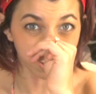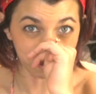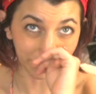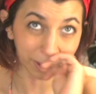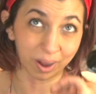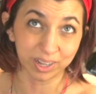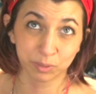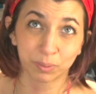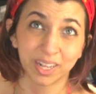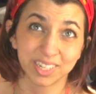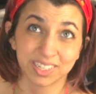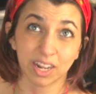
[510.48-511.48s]
all my
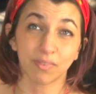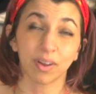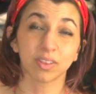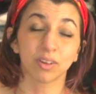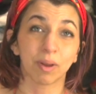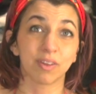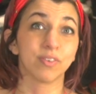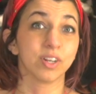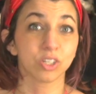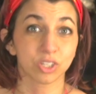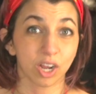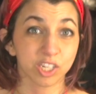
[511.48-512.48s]
cosplay stuff out there, my
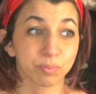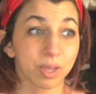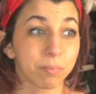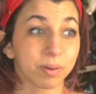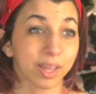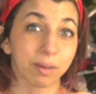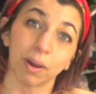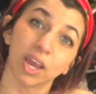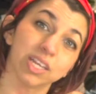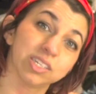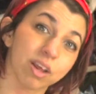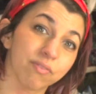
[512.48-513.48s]
finished cosplay, but like
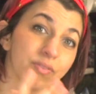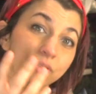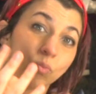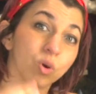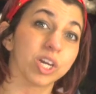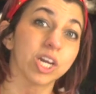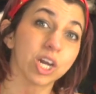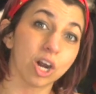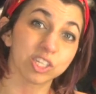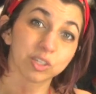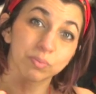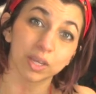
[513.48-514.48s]
my stuff, working
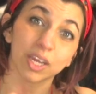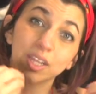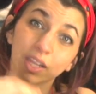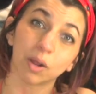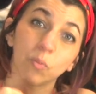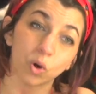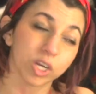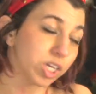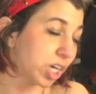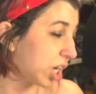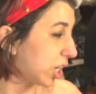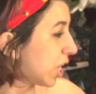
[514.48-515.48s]
cosplay that I'm
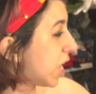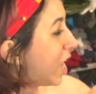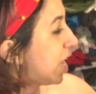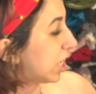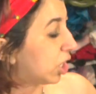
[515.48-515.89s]
working on,